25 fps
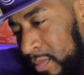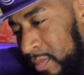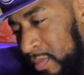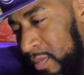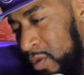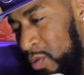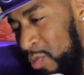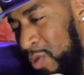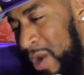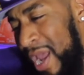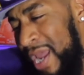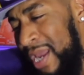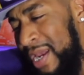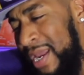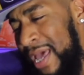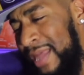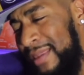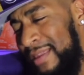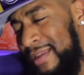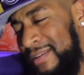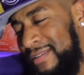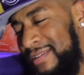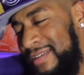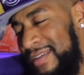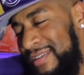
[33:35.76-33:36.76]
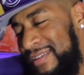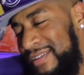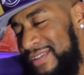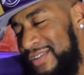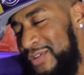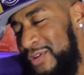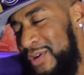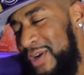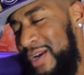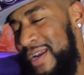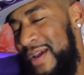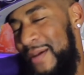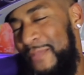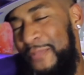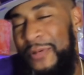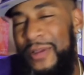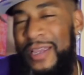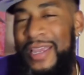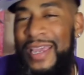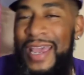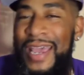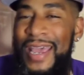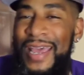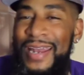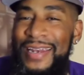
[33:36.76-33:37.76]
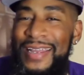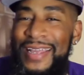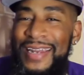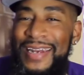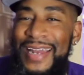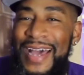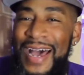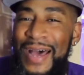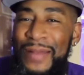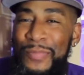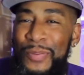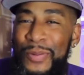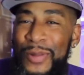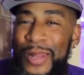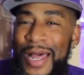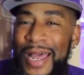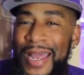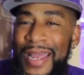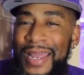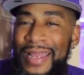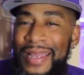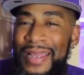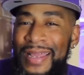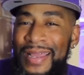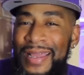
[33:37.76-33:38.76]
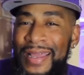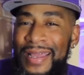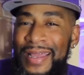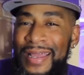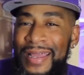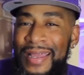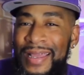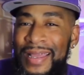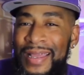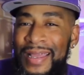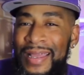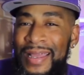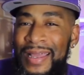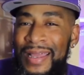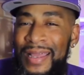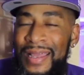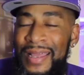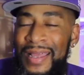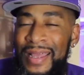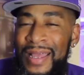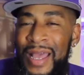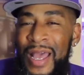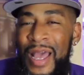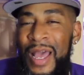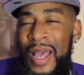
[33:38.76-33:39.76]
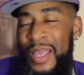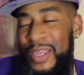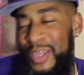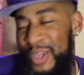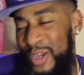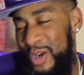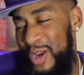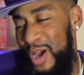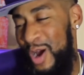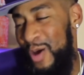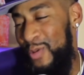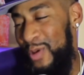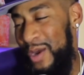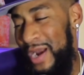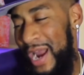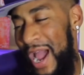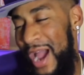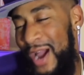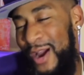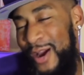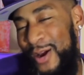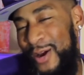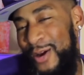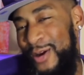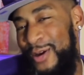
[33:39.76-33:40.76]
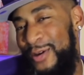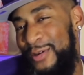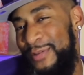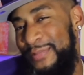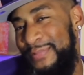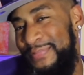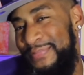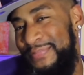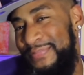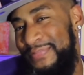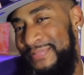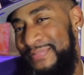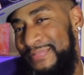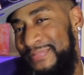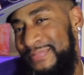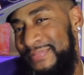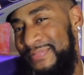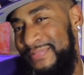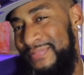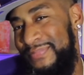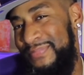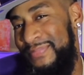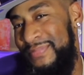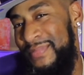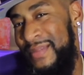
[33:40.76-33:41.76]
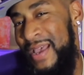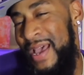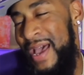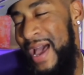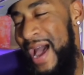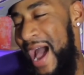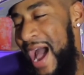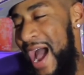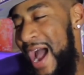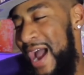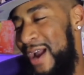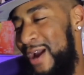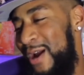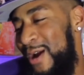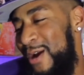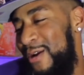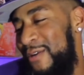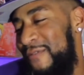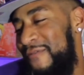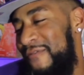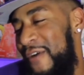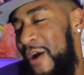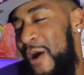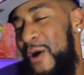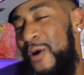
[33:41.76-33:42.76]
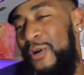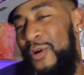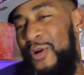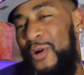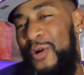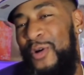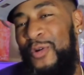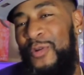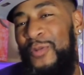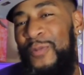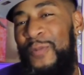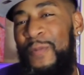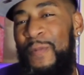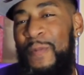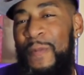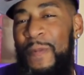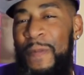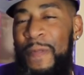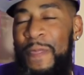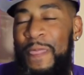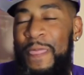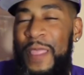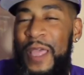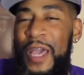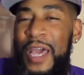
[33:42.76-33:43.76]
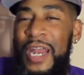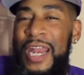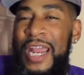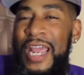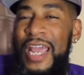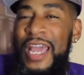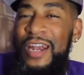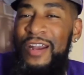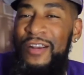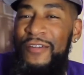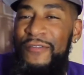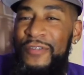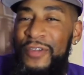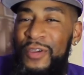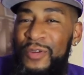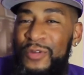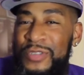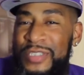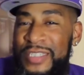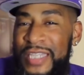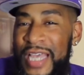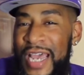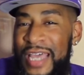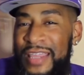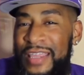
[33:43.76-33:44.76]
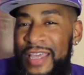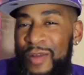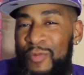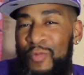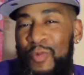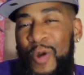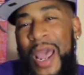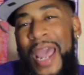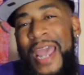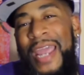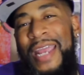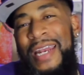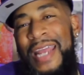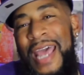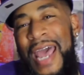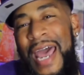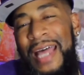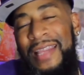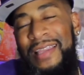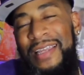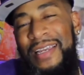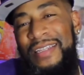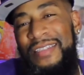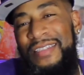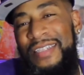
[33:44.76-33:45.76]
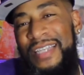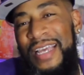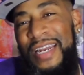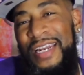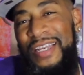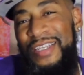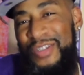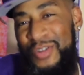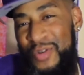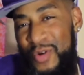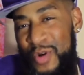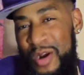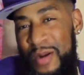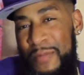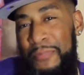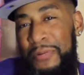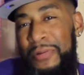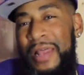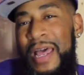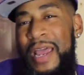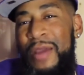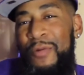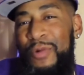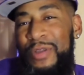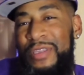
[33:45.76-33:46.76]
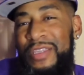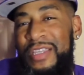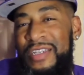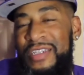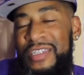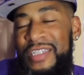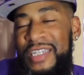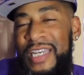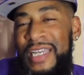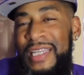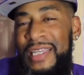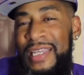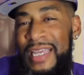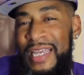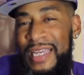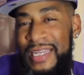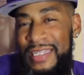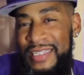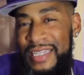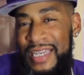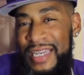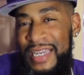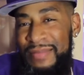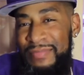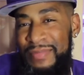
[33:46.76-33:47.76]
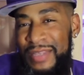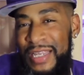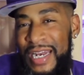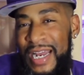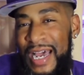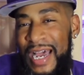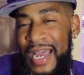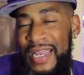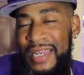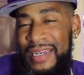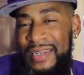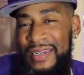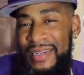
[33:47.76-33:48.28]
Wayne Ellington suited up again, did not play. You know what I heard? I heard Vogel in an interview say that Wayne Ellington is going to play with the G League team tonight.